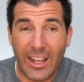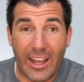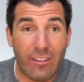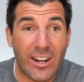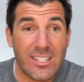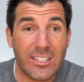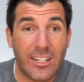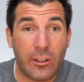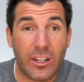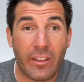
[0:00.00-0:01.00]
I have not seen
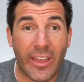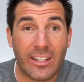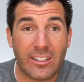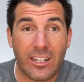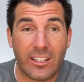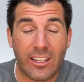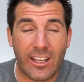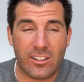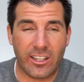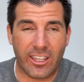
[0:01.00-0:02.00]
anything on that lately.
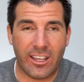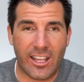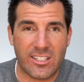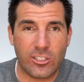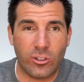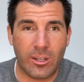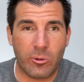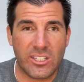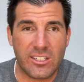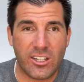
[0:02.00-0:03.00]
Again, as I do get
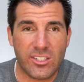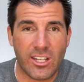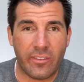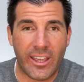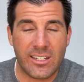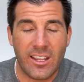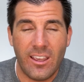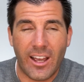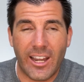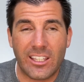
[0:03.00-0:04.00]
more details on that,
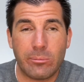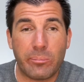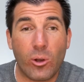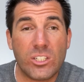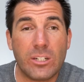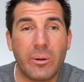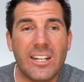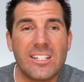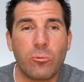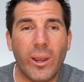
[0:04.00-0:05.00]
I can keep you posted, but
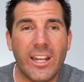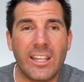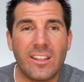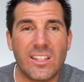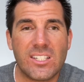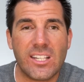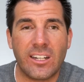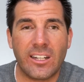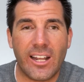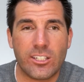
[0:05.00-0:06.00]
it is waiting in the
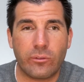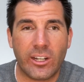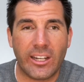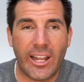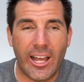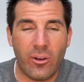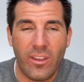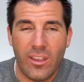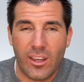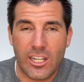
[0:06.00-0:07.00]
Senate as of right now,
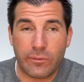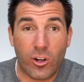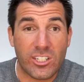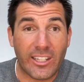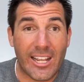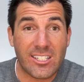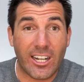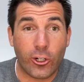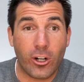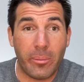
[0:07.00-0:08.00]
as far as last
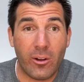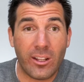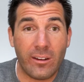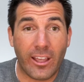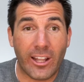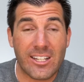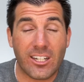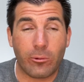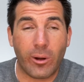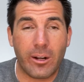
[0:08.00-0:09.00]
I heard about it and last
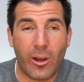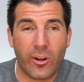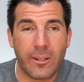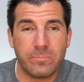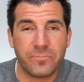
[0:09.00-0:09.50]
I read about it.